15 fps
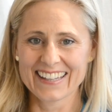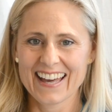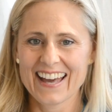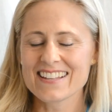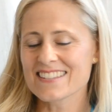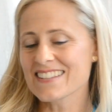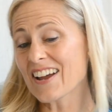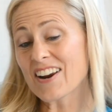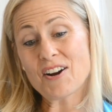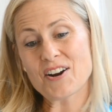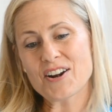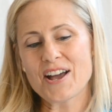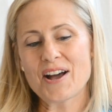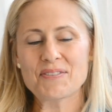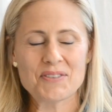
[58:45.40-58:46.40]
it's not heart
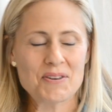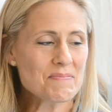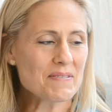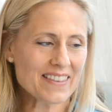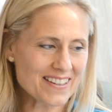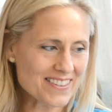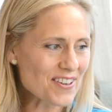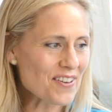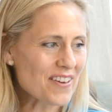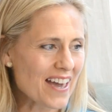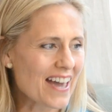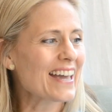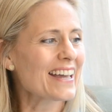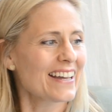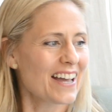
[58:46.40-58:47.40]
healthy, but that's
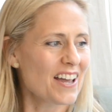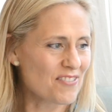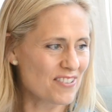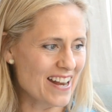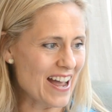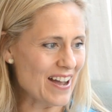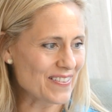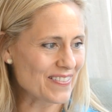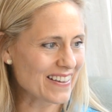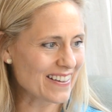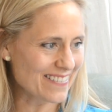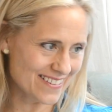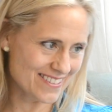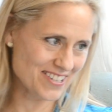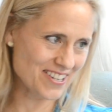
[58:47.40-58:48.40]
okay. Every now and then,
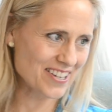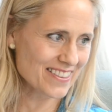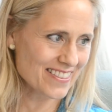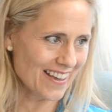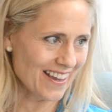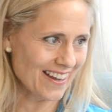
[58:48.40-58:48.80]
that's a good thing.